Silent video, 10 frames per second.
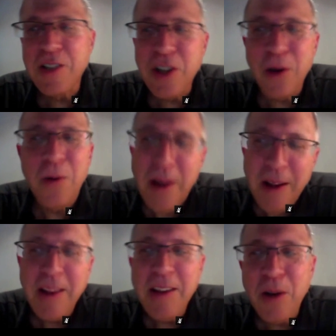So
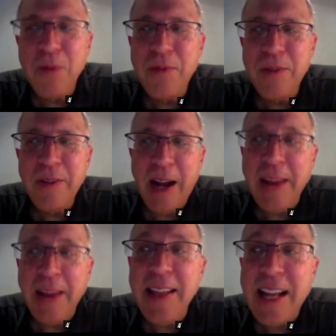
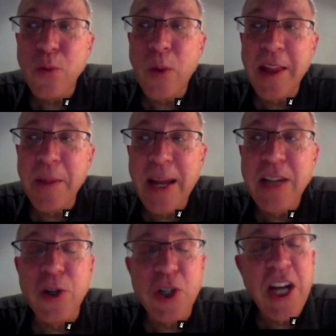I think that's one of the
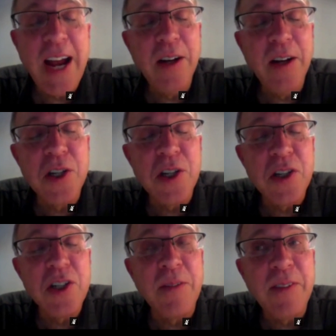major
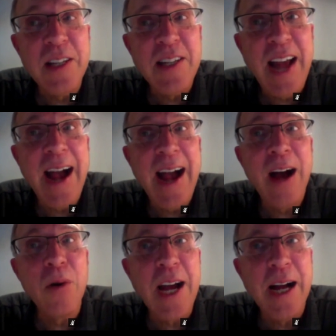challenges is
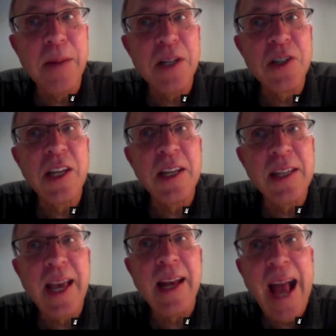how commons
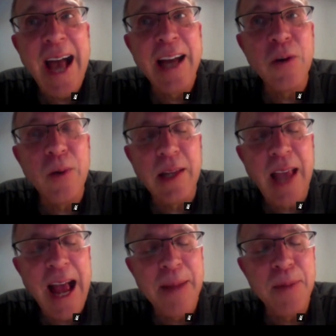can get adequate
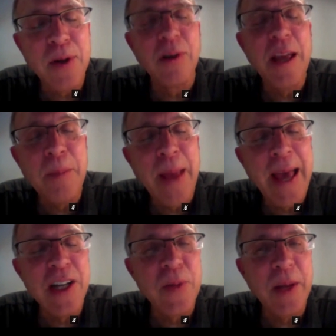capital and
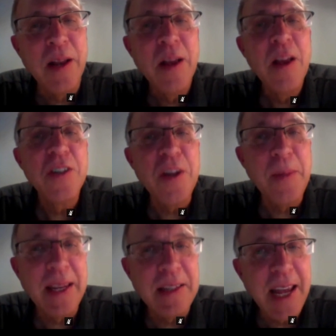management to
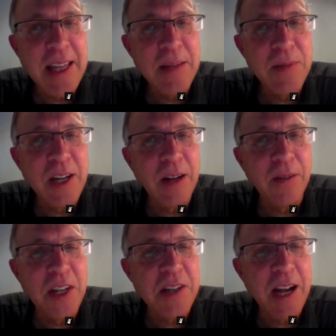maintain
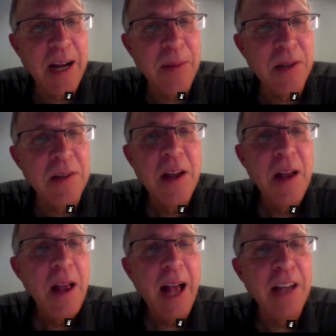themselves as commons,
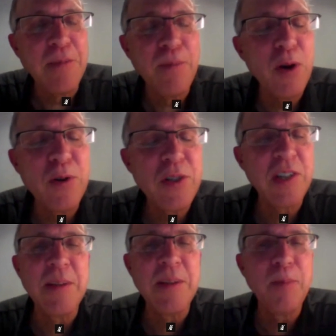as opposed
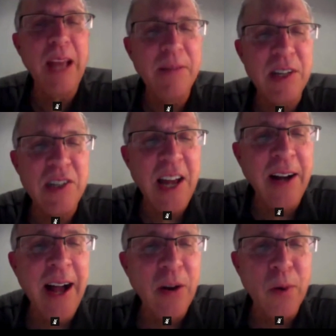to simply having to
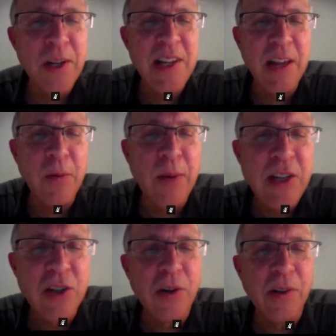sell out once they
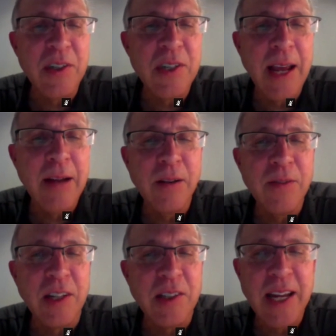reach a certain scale of
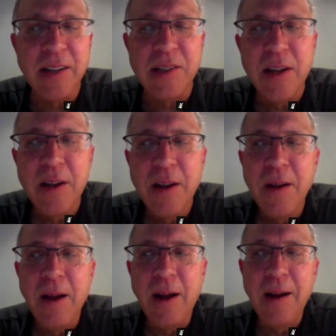success,
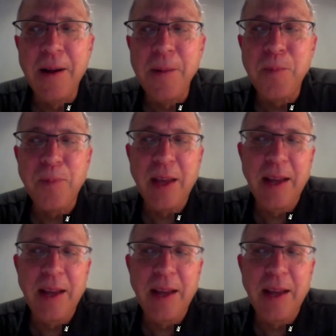and